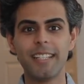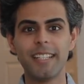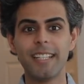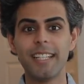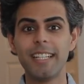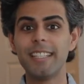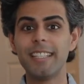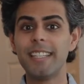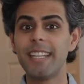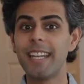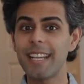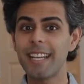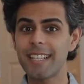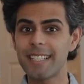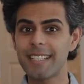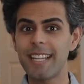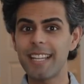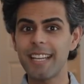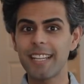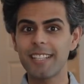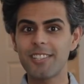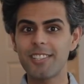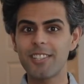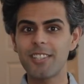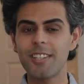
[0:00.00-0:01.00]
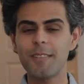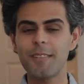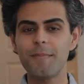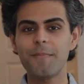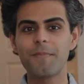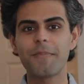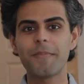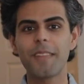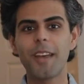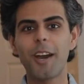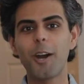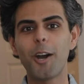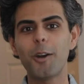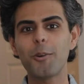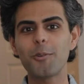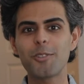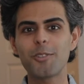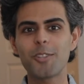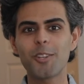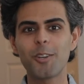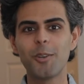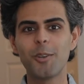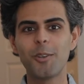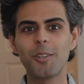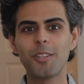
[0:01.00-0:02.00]
In the next lecture, I'll
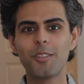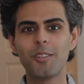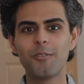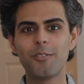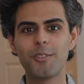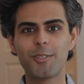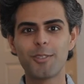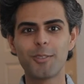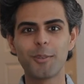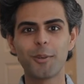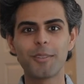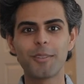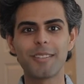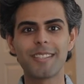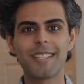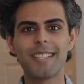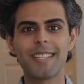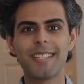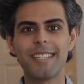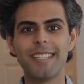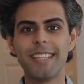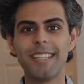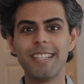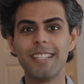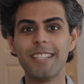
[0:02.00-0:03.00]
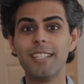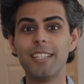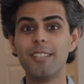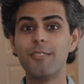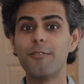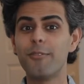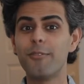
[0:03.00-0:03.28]
show you the resources needed